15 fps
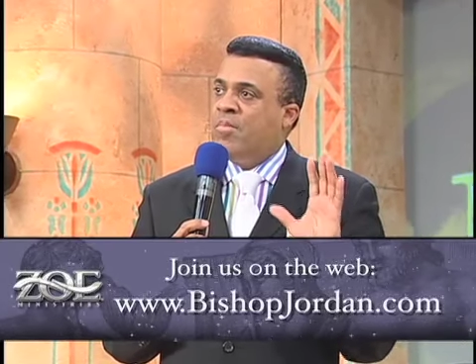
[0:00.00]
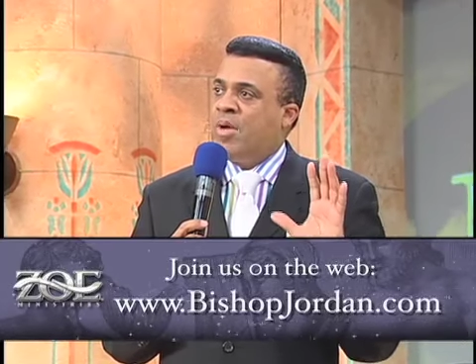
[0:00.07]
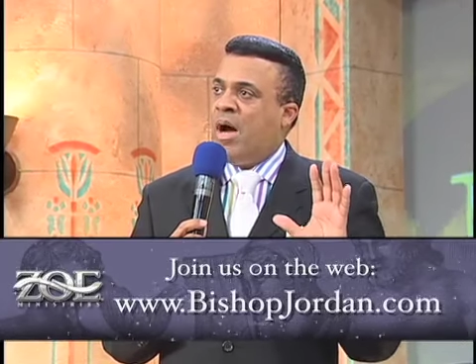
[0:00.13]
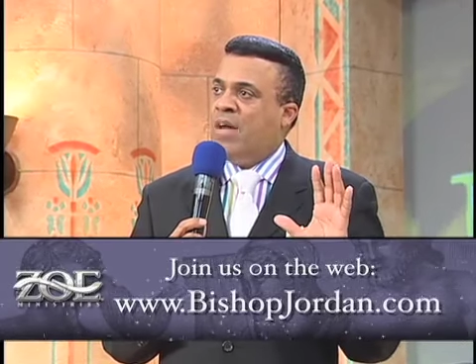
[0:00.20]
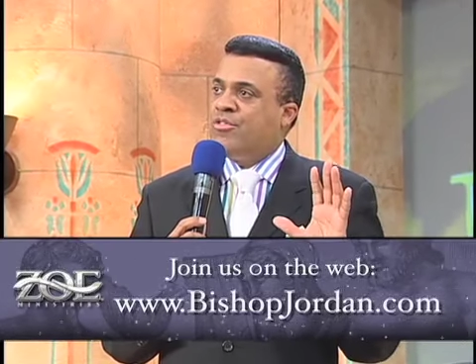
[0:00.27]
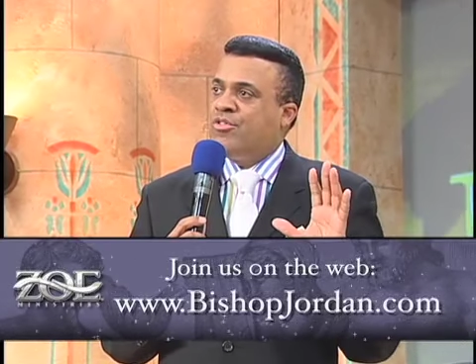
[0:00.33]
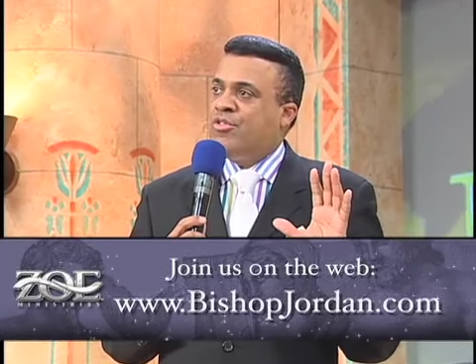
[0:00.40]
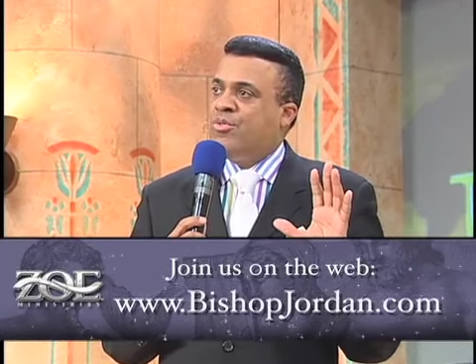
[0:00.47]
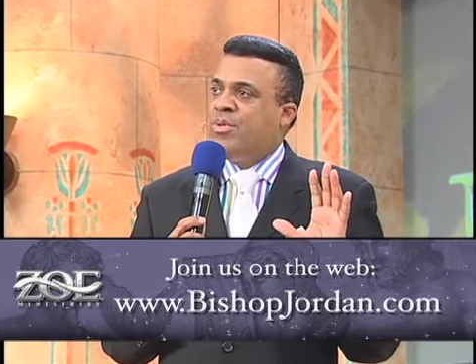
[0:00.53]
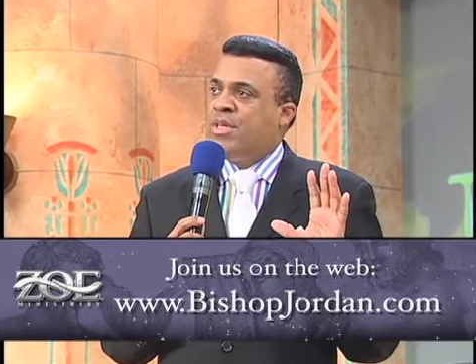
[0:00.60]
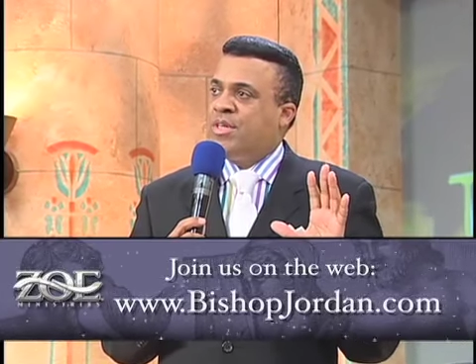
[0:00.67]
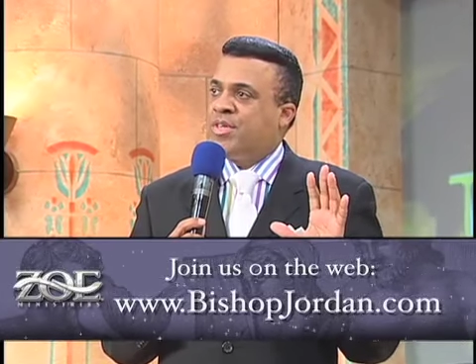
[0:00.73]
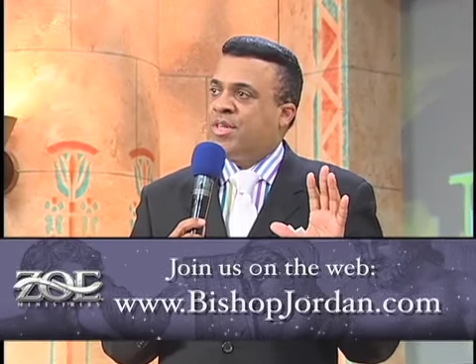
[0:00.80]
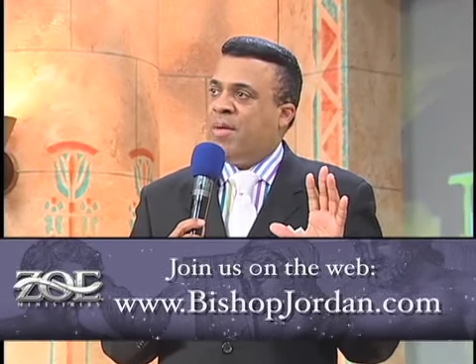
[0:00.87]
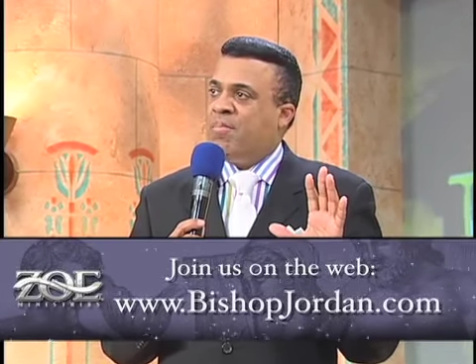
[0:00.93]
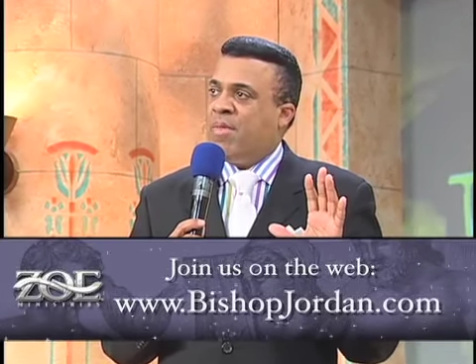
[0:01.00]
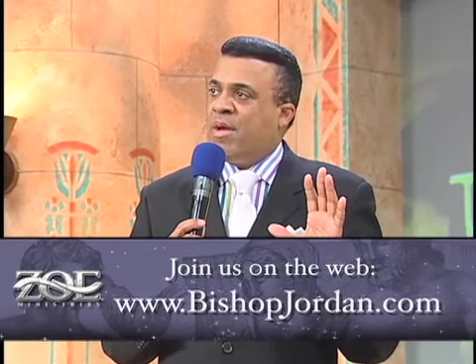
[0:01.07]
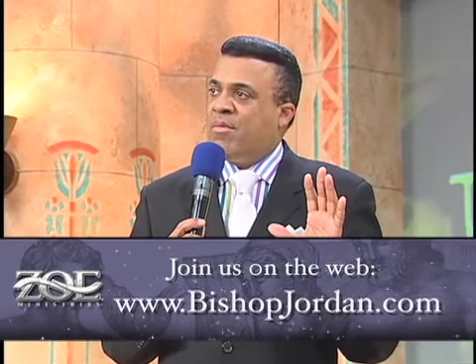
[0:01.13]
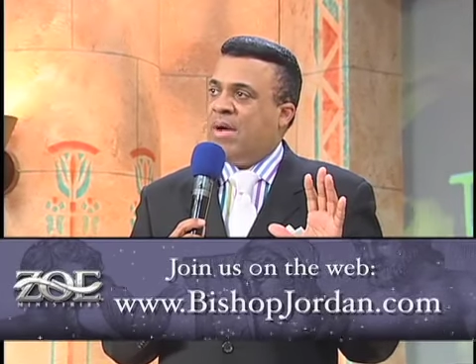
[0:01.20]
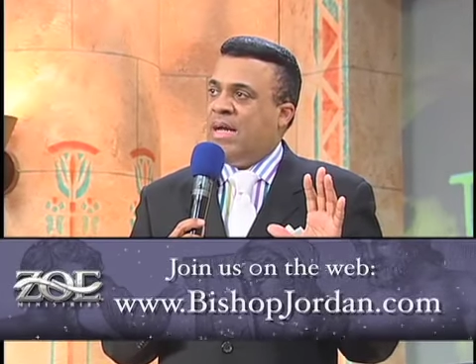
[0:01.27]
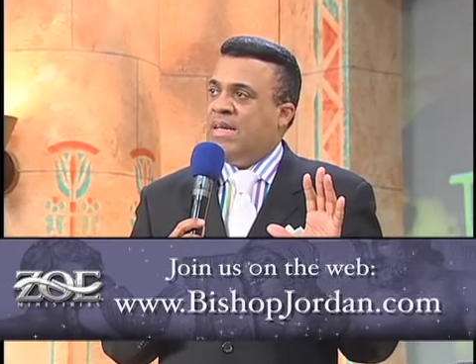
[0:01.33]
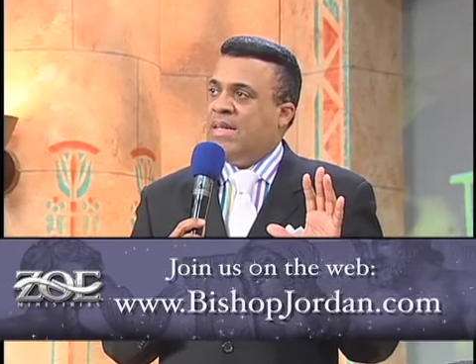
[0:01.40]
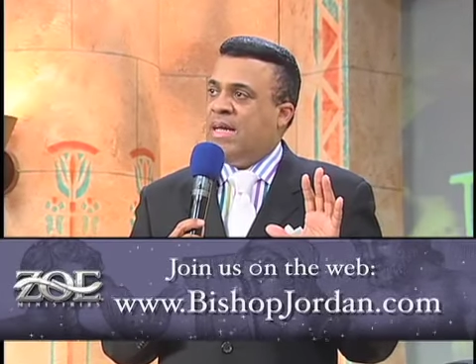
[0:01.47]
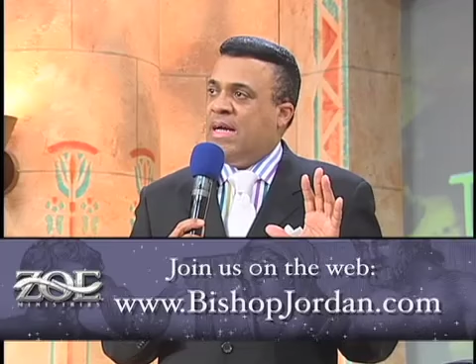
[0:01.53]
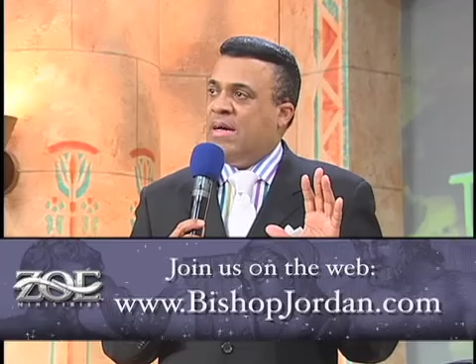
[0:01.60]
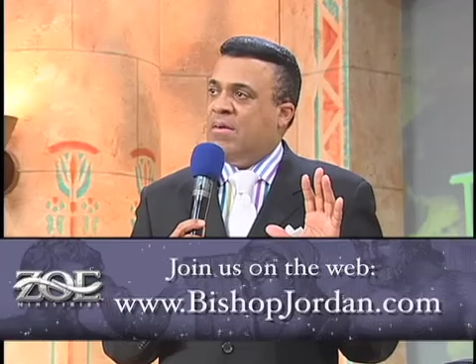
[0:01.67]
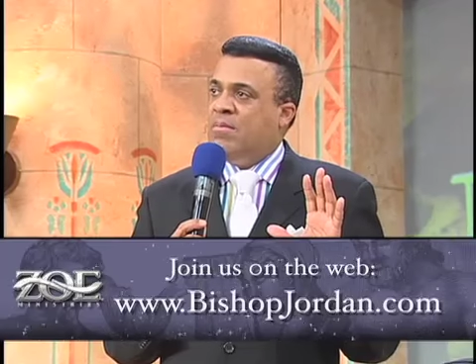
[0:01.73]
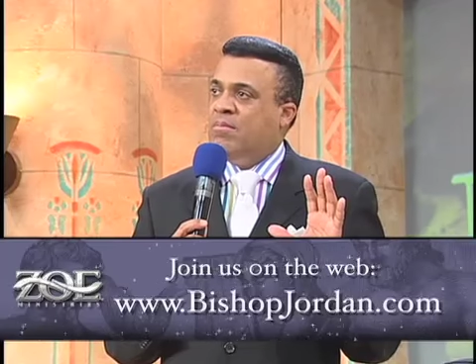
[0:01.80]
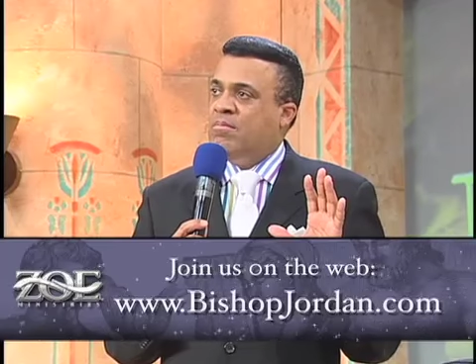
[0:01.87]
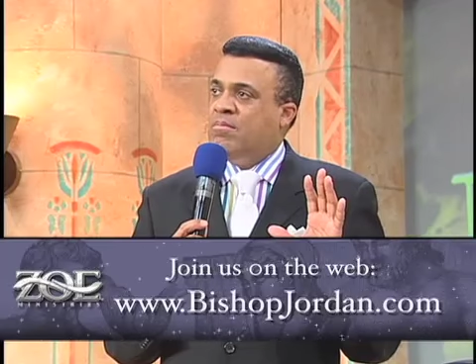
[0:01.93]
God's doing something right now.
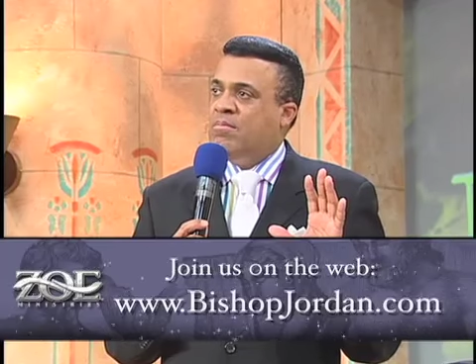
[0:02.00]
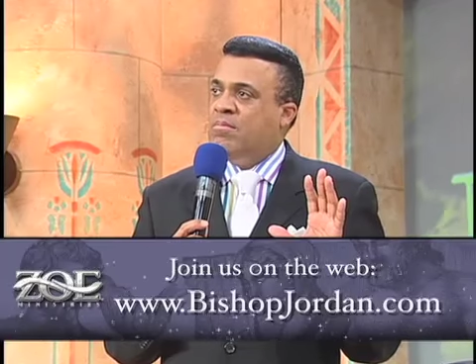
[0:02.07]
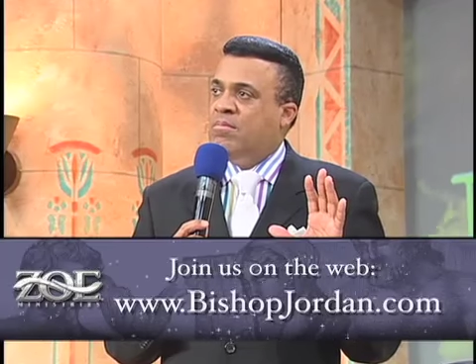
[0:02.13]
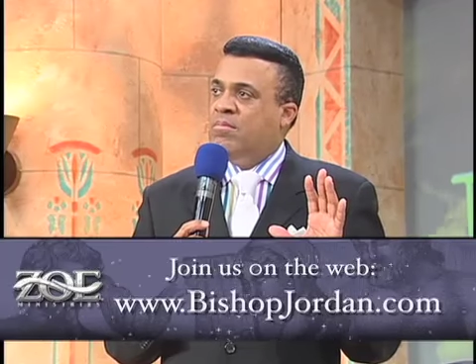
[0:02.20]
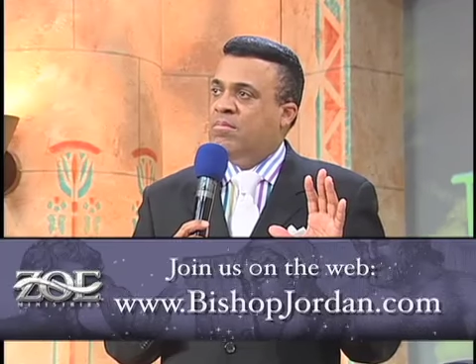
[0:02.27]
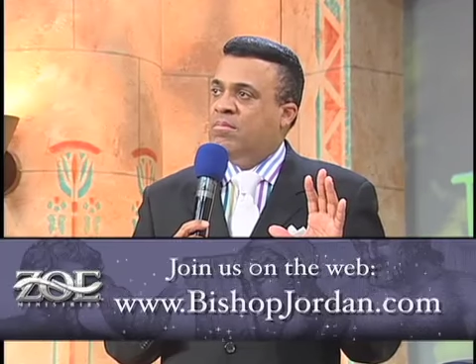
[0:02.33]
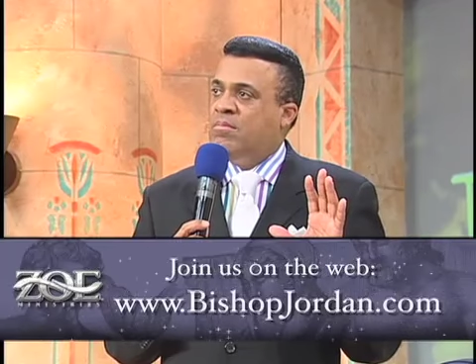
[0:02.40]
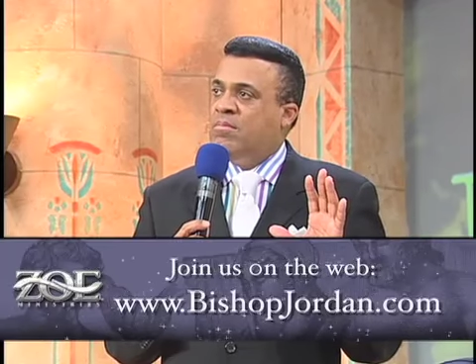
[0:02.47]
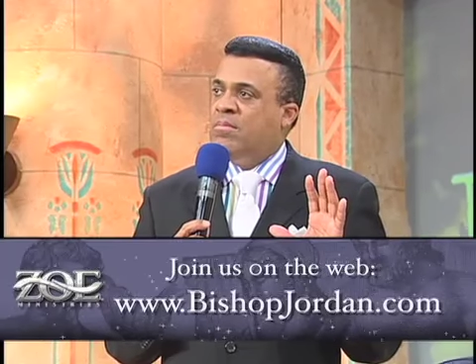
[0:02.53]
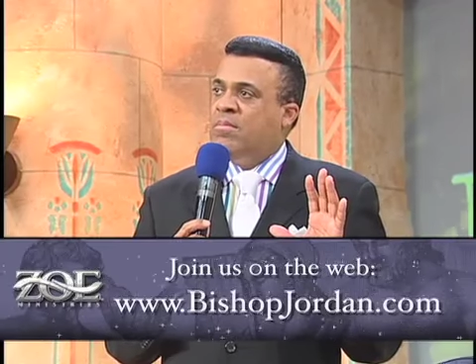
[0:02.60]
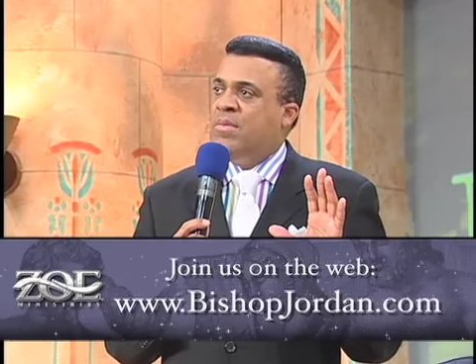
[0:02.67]
Prophesy, prophet, prophesy.